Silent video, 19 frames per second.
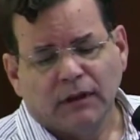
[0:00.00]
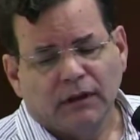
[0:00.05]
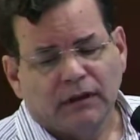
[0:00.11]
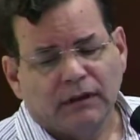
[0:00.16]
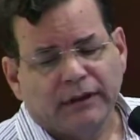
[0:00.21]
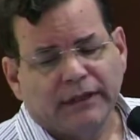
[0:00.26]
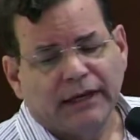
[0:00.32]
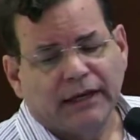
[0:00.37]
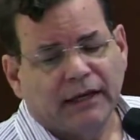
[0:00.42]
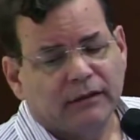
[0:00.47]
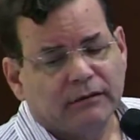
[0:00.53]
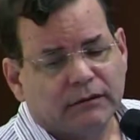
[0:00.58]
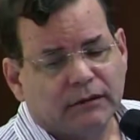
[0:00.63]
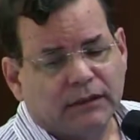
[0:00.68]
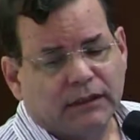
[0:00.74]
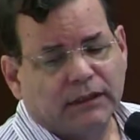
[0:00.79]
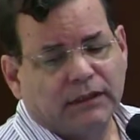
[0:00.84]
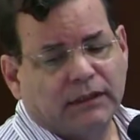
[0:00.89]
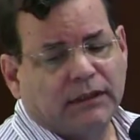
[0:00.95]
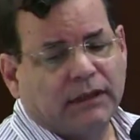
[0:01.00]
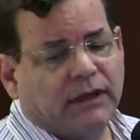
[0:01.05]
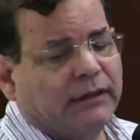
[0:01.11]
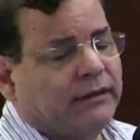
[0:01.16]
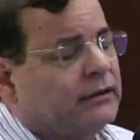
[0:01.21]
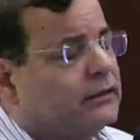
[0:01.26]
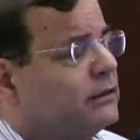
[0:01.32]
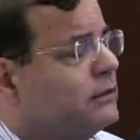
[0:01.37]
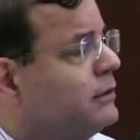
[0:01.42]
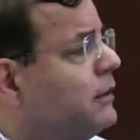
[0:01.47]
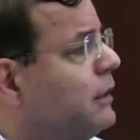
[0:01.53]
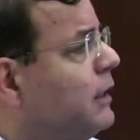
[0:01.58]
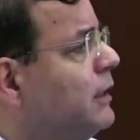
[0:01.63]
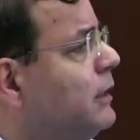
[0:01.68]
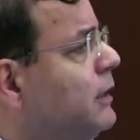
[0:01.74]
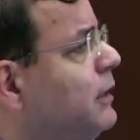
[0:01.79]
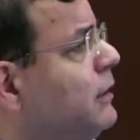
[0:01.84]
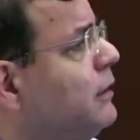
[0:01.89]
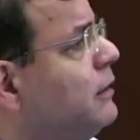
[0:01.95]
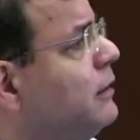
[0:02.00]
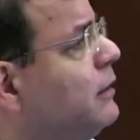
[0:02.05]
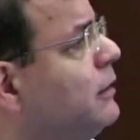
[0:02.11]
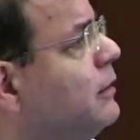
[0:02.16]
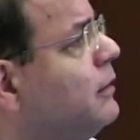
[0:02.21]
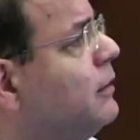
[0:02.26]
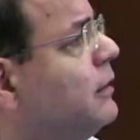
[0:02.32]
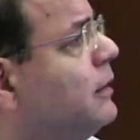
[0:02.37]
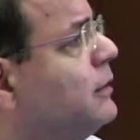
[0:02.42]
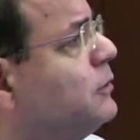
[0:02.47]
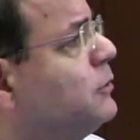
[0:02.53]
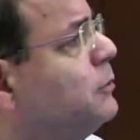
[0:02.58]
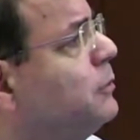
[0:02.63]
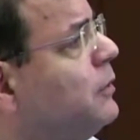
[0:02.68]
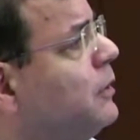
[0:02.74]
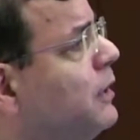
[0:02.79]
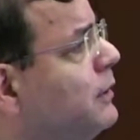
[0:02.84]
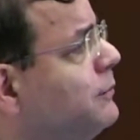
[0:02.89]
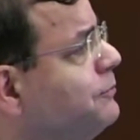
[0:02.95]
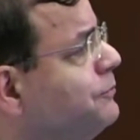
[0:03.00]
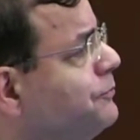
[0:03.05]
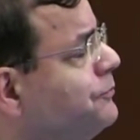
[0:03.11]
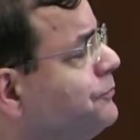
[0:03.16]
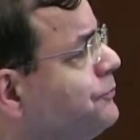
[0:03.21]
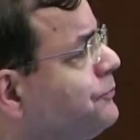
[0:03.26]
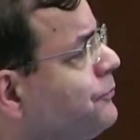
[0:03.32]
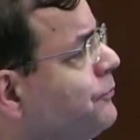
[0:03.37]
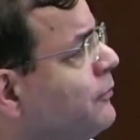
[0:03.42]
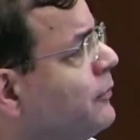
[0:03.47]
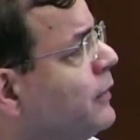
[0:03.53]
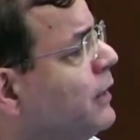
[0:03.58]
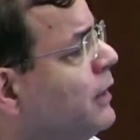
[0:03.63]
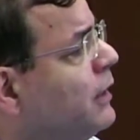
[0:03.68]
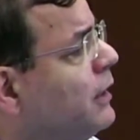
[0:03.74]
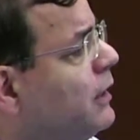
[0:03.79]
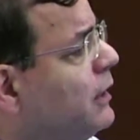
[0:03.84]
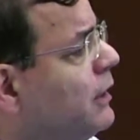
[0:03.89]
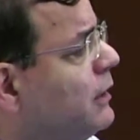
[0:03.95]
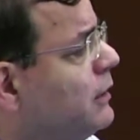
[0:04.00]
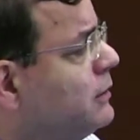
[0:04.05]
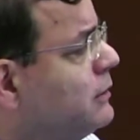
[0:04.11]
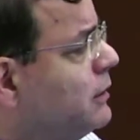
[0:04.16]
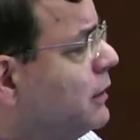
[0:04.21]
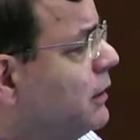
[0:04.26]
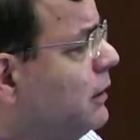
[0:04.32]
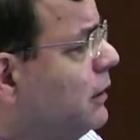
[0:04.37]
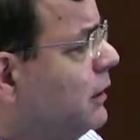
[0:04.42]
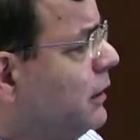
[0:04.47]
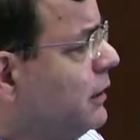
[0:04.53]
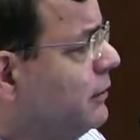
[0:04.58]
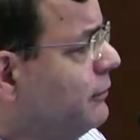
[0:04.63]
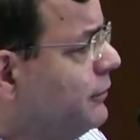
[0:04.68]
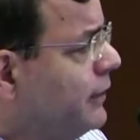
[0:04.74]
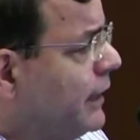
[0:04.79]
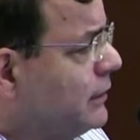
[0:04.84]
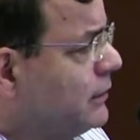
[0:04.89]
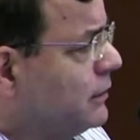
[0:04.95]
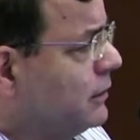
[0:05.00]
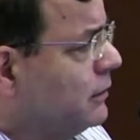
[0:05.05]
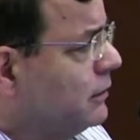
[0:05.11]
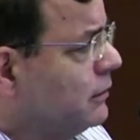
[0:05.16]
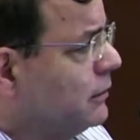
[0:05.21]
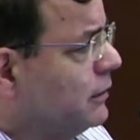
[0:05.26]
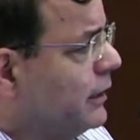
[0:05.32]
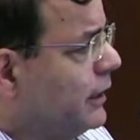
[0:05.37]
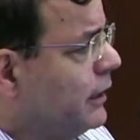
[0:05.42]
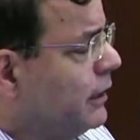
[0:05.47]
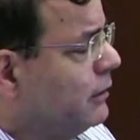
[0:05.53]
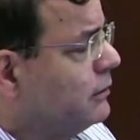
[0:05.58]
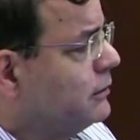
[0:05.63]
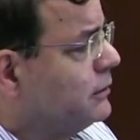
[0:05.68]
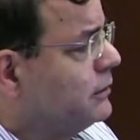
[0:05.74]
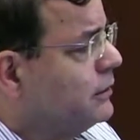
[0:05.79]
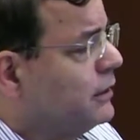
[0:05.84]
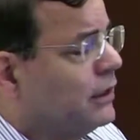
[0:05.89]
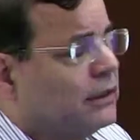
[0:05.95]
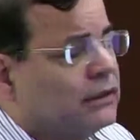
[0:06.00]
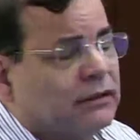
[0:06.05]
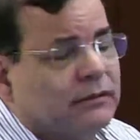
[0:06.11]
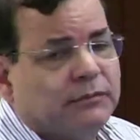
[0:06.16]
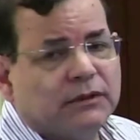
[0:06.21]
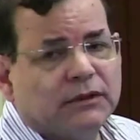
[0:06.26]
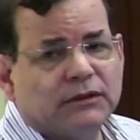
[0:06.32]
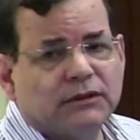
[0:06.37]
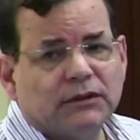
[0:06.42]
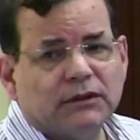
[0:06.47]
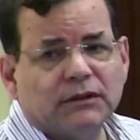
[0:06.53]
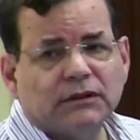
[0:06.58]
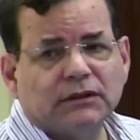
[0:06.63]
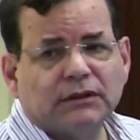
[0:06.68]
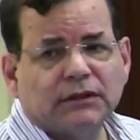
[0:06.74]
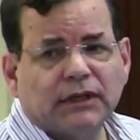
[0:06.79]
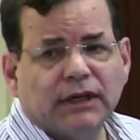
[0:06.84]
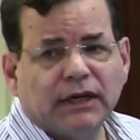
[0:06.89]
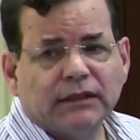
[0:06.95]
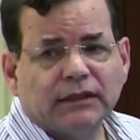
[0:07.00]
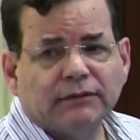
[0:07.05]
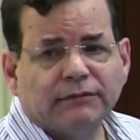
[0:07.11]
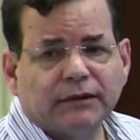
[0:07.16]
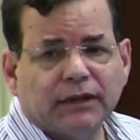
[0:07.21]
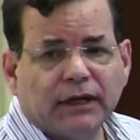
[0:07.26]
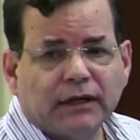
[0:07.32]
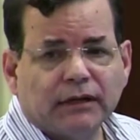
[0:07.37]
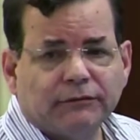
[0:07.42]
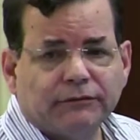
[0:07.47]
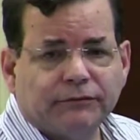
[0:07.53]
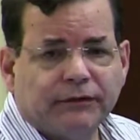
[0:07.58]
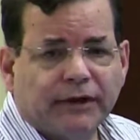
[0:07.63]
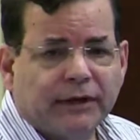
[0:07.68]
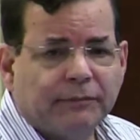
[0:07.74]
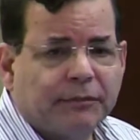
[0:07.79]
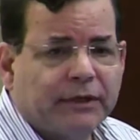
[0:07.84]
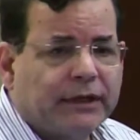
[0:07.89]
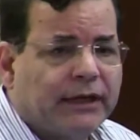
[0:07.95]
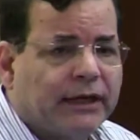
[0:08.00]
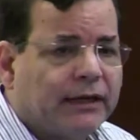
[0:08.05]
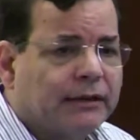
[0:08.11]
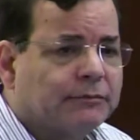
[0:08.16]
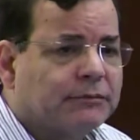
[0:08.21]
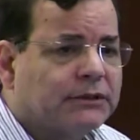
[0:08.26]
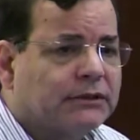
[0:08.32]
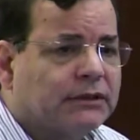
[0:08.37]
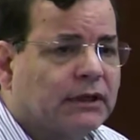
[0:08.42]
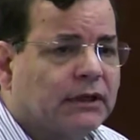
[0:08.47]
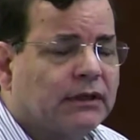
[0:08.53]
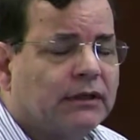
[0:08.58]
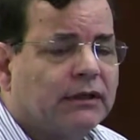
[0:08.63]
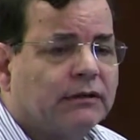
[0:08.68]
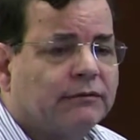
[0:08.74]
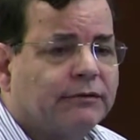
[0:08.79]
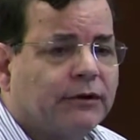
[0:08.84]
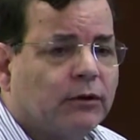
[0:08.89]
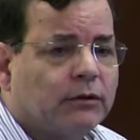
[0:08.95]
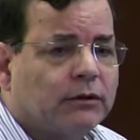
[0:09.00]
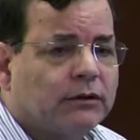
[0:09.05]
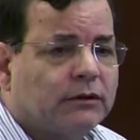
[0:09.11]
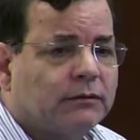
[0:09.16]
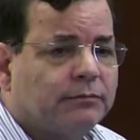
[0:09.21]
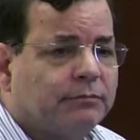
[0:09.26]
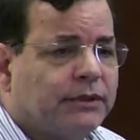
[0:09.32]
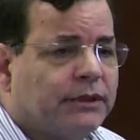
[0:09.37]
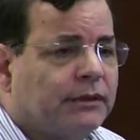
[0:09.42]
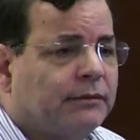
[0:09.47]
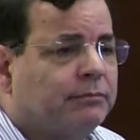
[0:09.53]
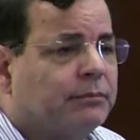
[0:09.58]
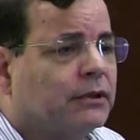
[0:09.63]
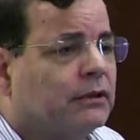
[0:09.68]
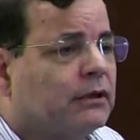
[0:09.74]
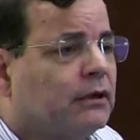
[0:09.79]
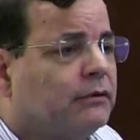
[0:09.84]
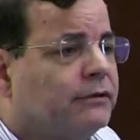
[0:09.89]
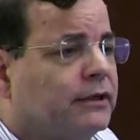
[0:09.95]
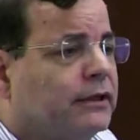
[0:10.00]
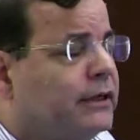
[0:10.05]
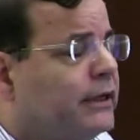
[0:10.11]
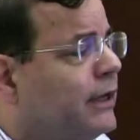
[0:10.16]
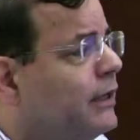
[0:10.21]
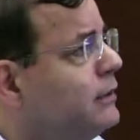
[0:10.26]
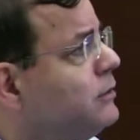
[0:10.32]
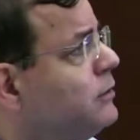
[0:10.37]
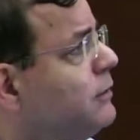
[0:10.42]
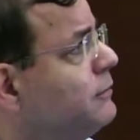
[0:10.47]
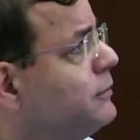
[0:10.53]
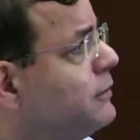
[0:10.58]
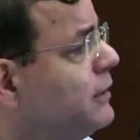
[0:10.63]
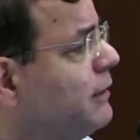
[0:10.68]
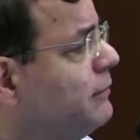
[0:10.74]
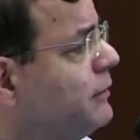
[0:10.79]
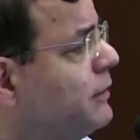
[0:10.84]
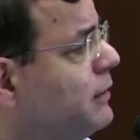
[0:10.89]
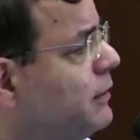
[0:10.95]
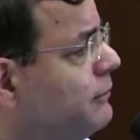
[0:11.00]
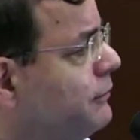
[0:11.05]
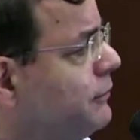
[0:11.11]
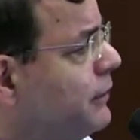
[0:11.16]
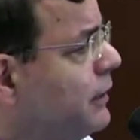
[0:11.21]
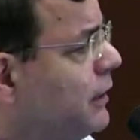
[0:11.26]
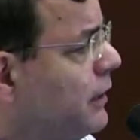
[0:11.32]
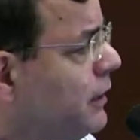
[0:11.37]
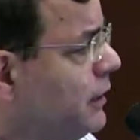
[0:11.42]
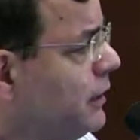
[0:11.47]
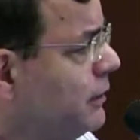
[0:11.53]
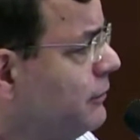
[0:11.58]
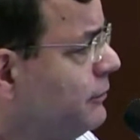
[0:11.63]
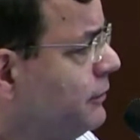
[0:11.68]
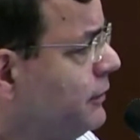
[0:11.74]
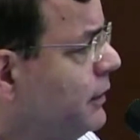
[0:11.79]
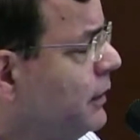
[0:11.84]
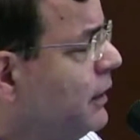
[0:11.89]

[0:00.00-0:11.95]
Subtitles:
Now, in another study, this one is the cardiovascular health study, which is kind of like a Framingham study of older people over the age of 75.